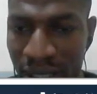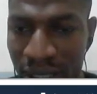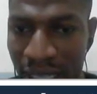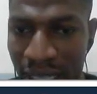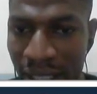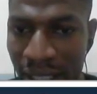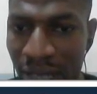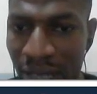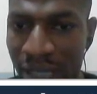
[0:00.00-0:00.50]

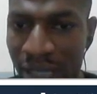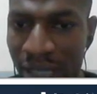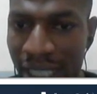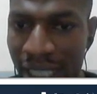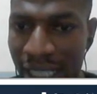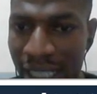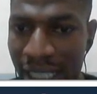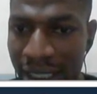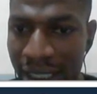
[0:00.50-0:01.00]
Now
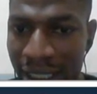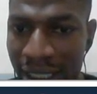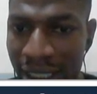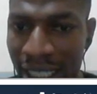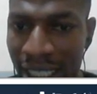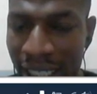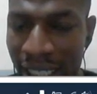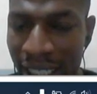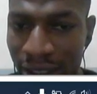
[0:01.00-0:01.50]
get that
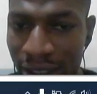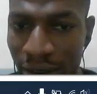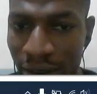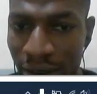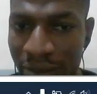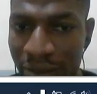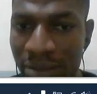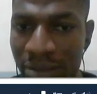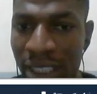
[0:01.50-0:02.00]
stuff.
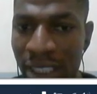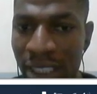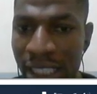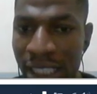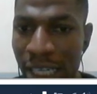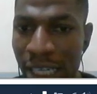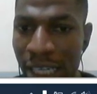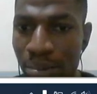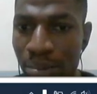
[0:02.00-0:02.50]

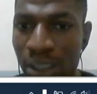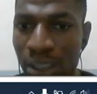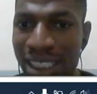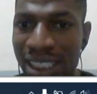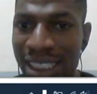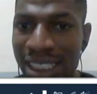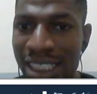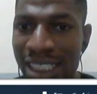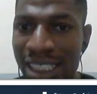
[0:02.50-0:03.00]

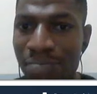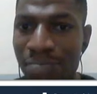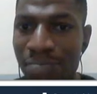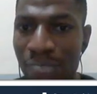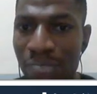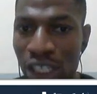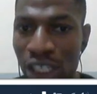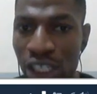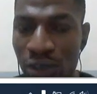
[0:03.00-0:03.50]
3.6
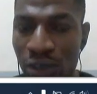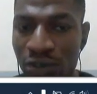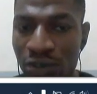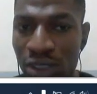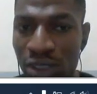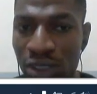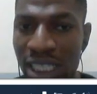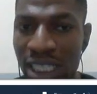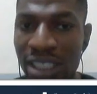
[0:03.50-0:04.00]
billion
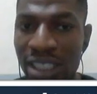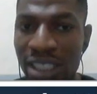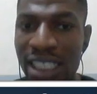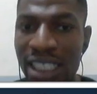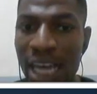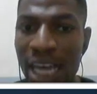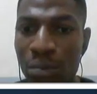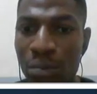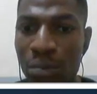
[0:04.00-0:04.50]
views. Now
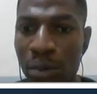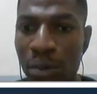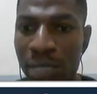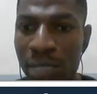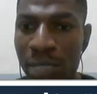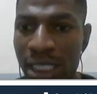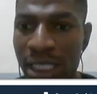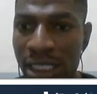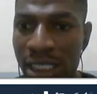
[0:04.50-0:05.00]
there's high
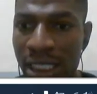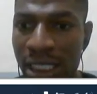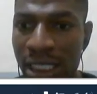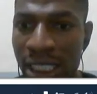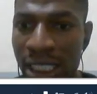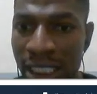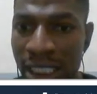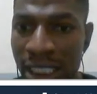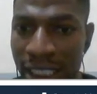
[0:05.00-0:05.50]
probability
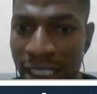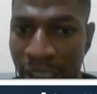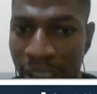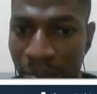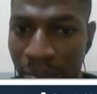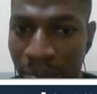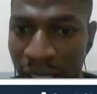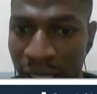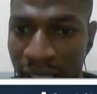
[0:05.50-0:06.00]
the
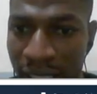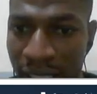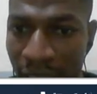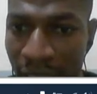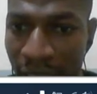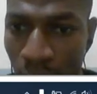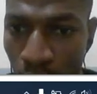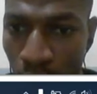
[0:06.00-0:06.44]
same person that